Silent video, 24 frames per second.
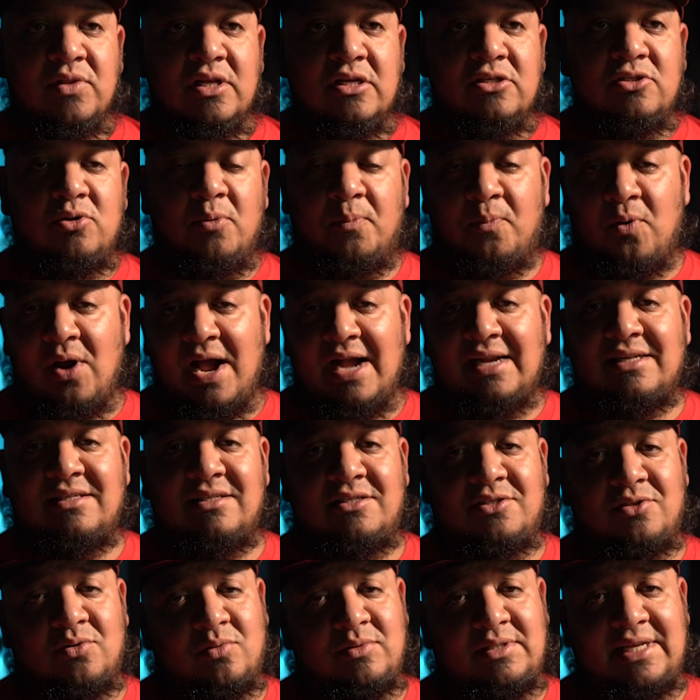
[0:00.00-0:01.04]
So
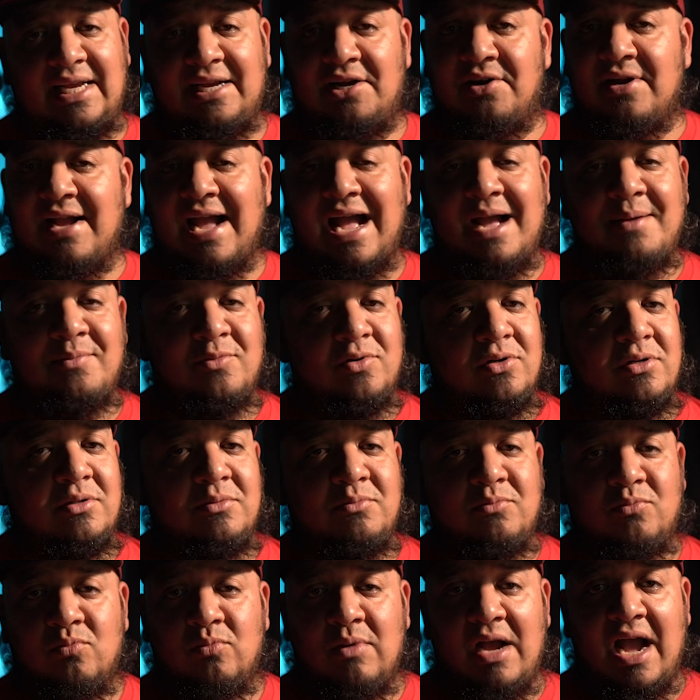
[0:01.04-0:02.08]
practice. So take your camera
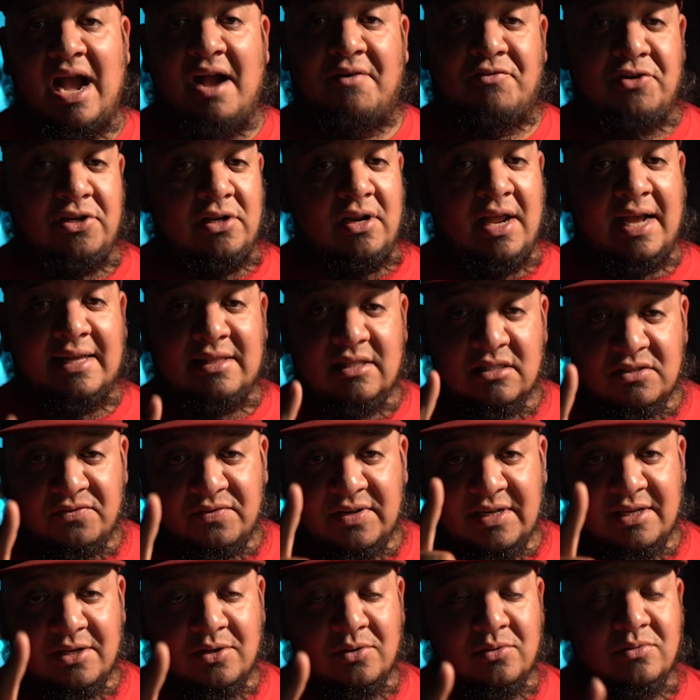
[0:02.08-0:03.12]
after you like this
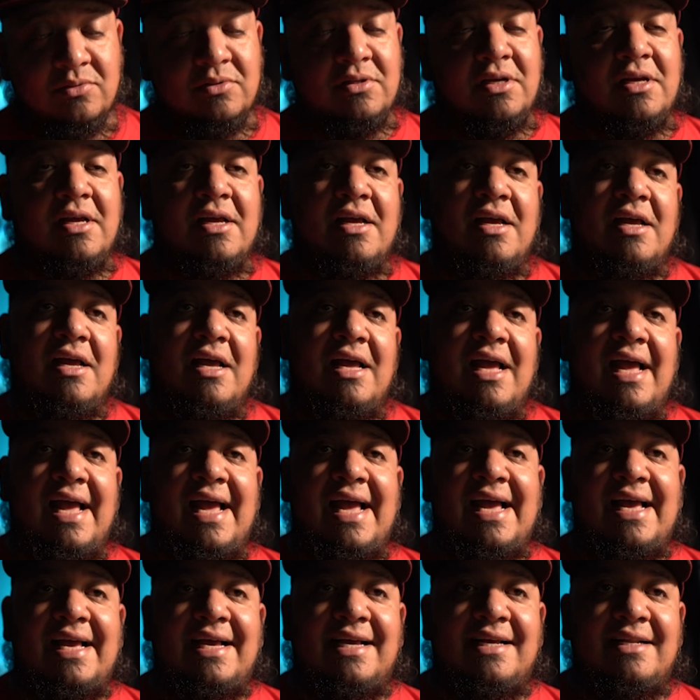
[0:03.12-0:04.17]
video
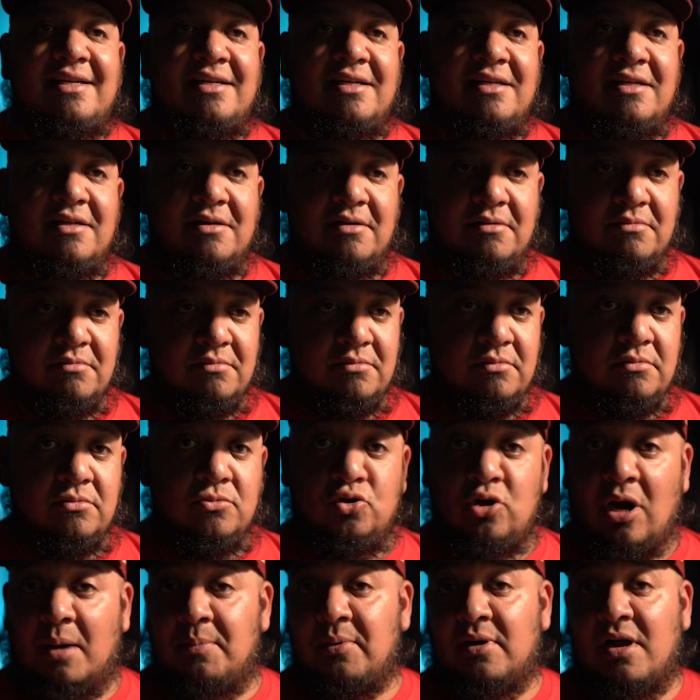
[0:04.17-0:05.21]
and
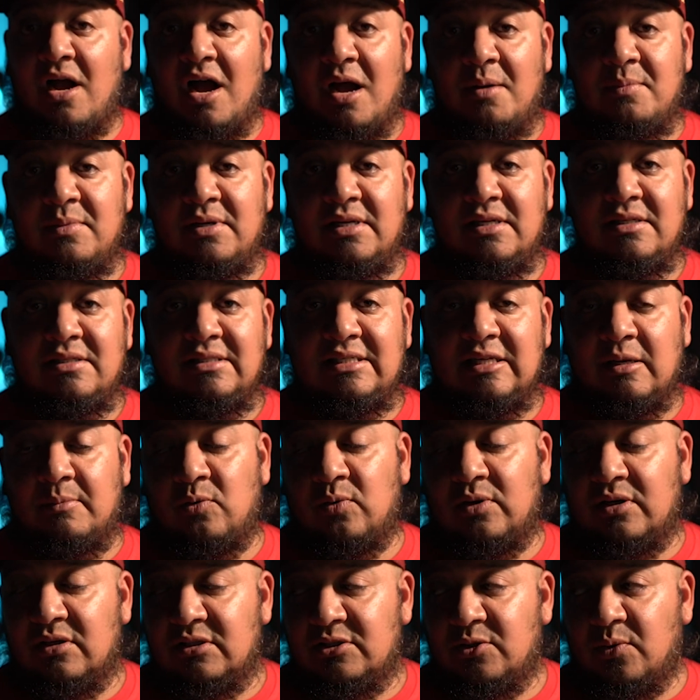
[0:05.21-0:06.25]
drop a comment. Tell me
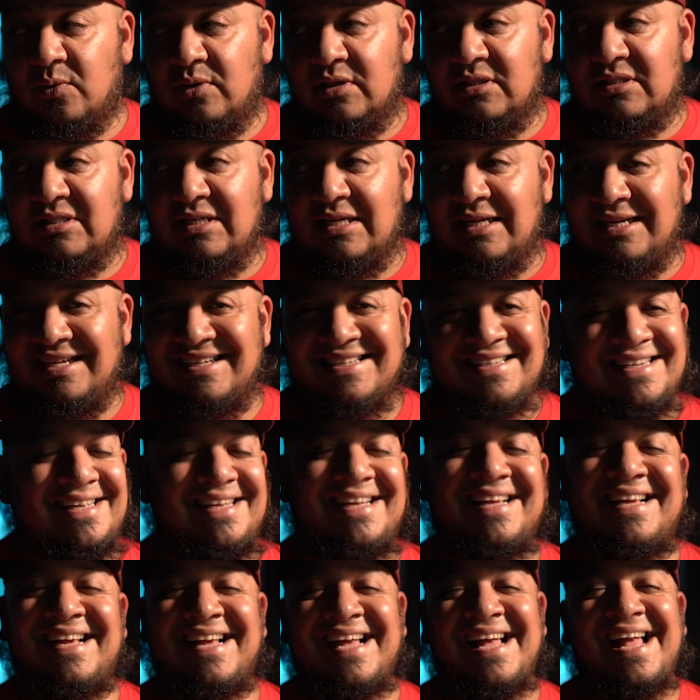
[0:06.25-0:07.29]
what else you want to see.
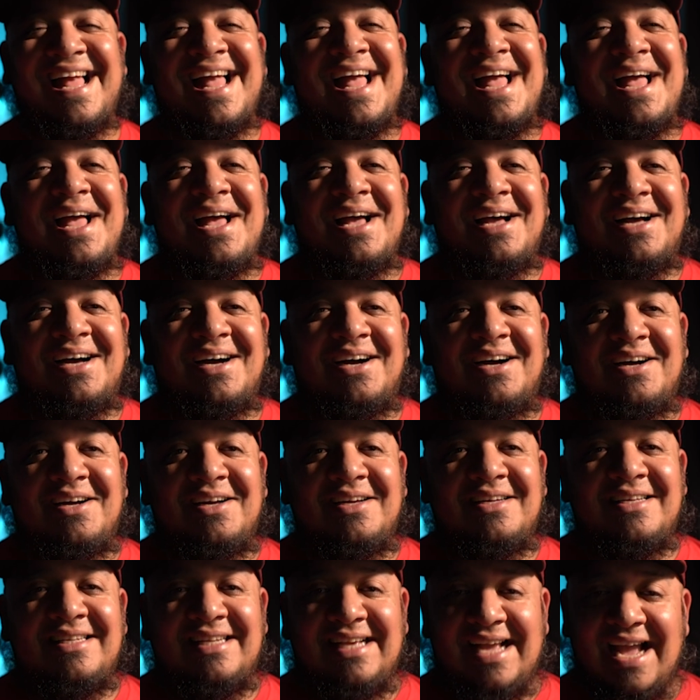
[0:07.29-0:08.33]

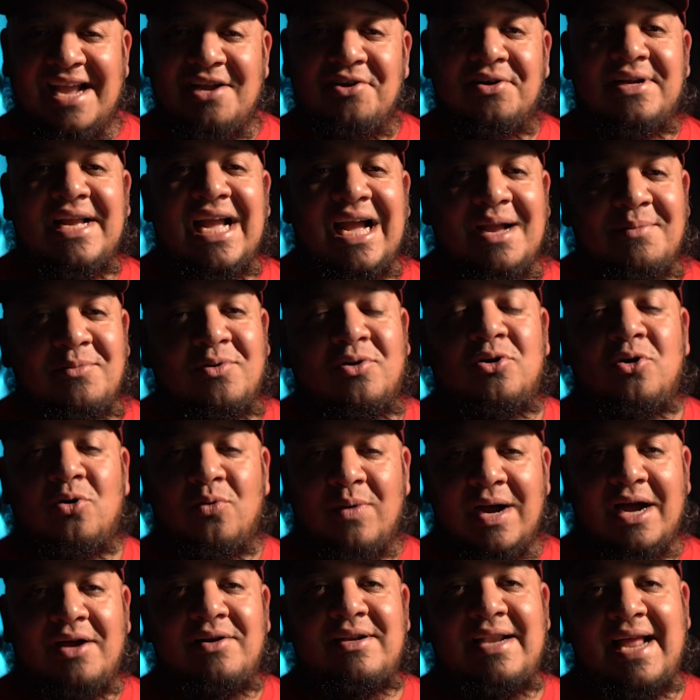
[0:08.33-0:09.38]
Get your camera,
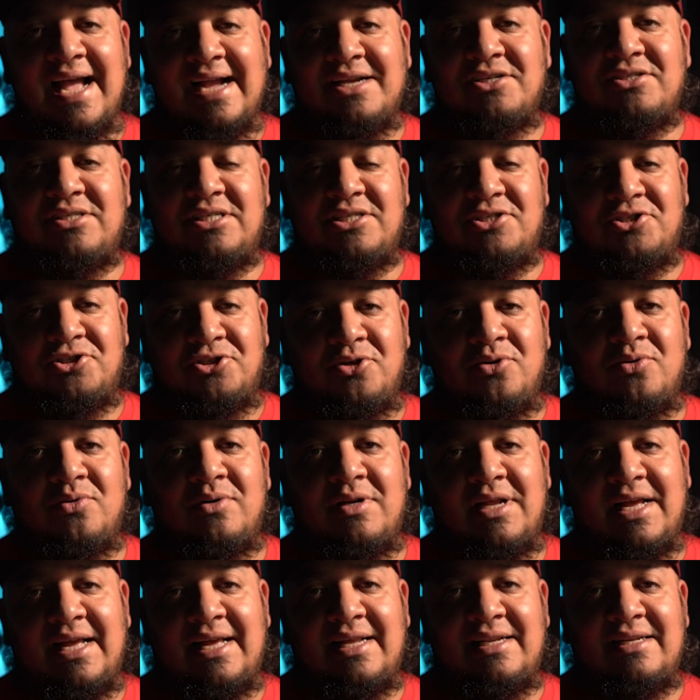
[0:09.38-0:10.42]
go out and actually shoot
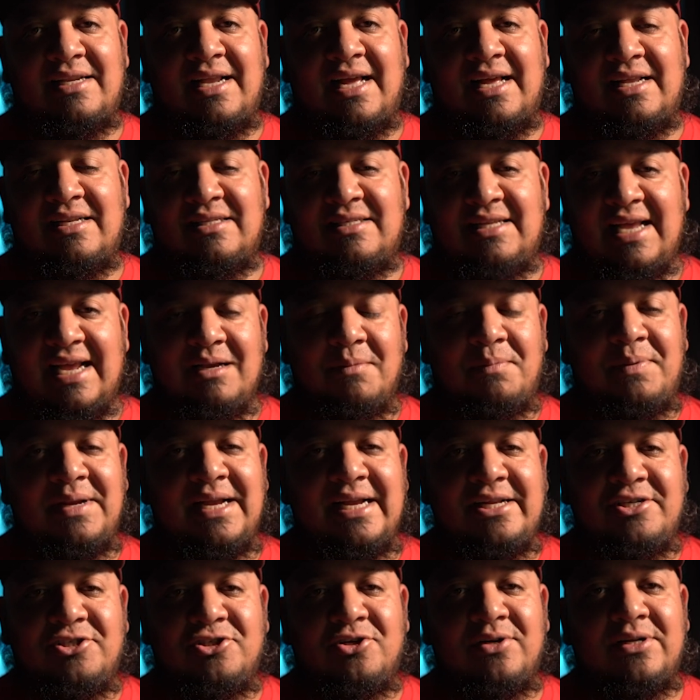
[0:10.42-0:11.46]
and take a
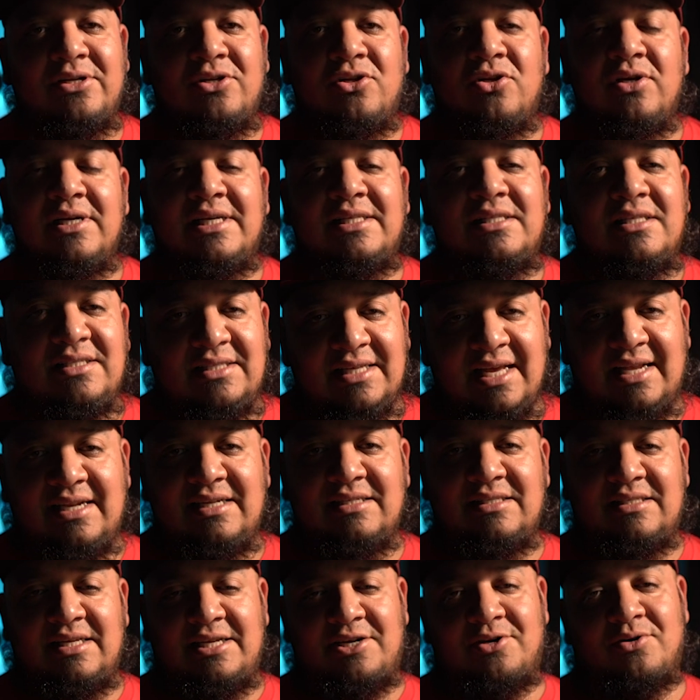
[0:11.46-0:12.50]
picture and look at the
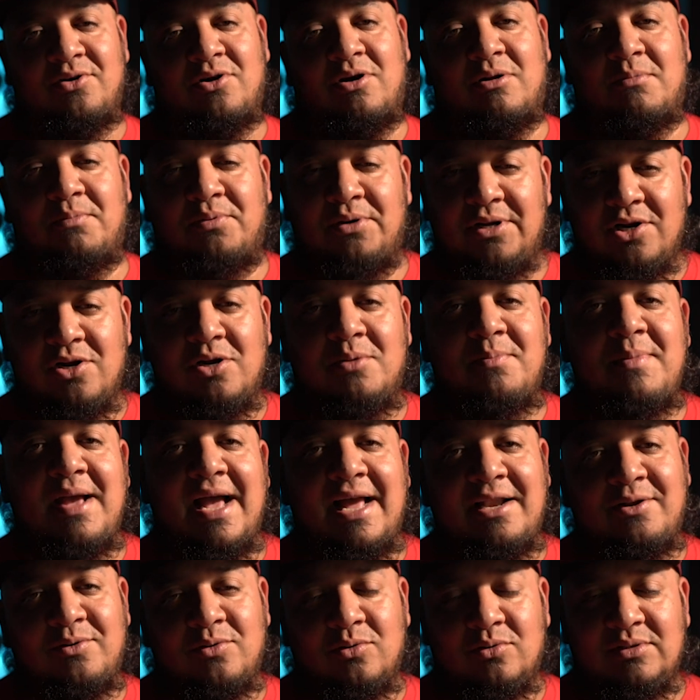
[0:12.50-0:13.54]
settings that you're on. Put it on
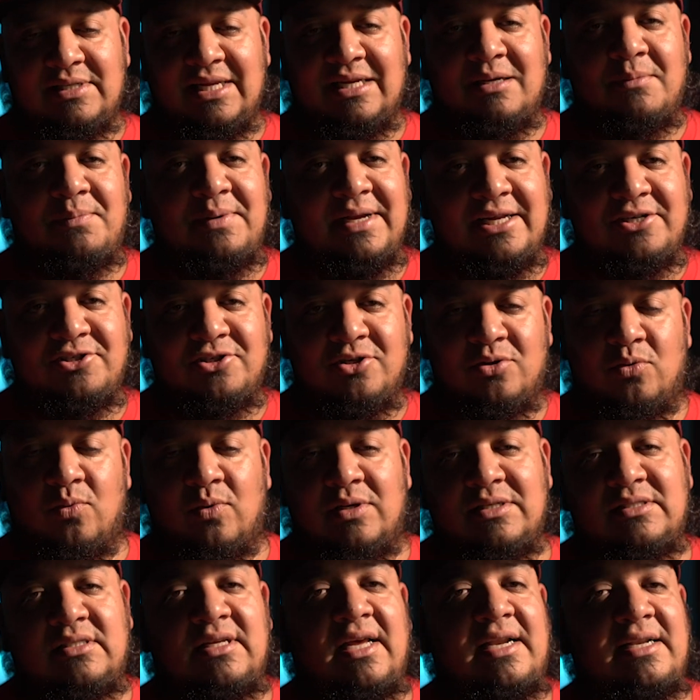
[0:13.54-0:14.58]
manual, take a picture.
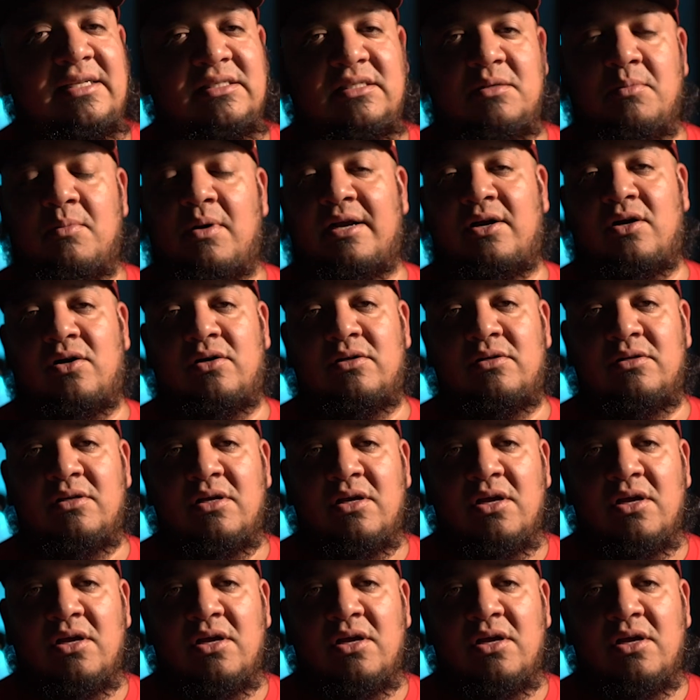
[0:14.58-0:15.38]
What settings am I on?